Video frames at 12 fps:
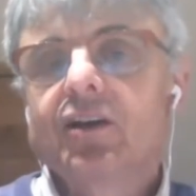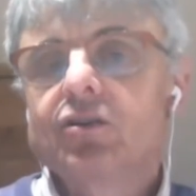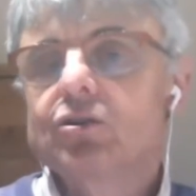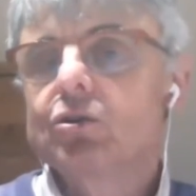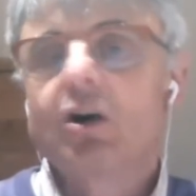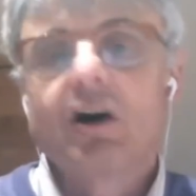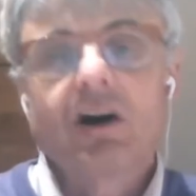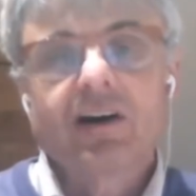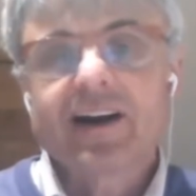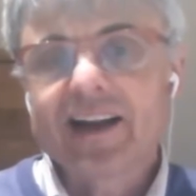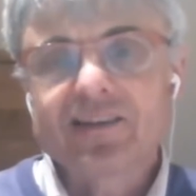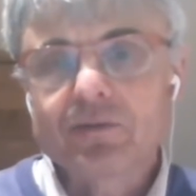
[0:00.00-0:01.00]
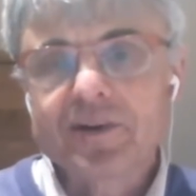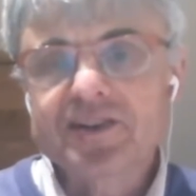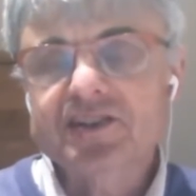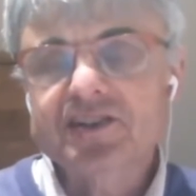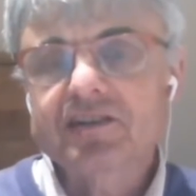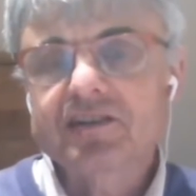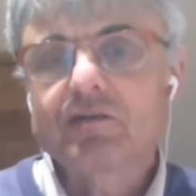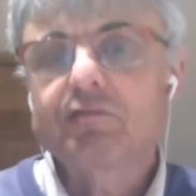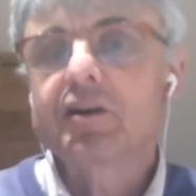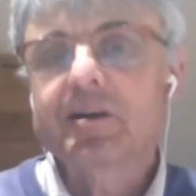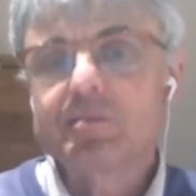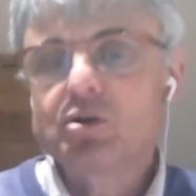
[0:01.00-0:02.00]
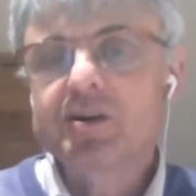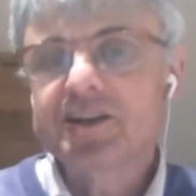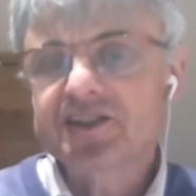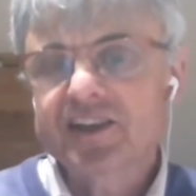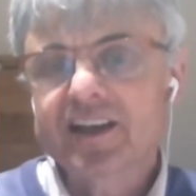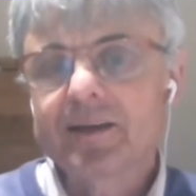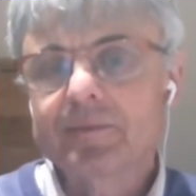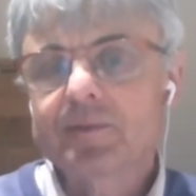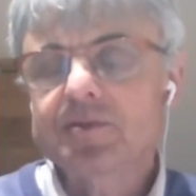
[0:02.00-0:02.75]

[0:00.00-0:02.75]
you are at risk for immune escape.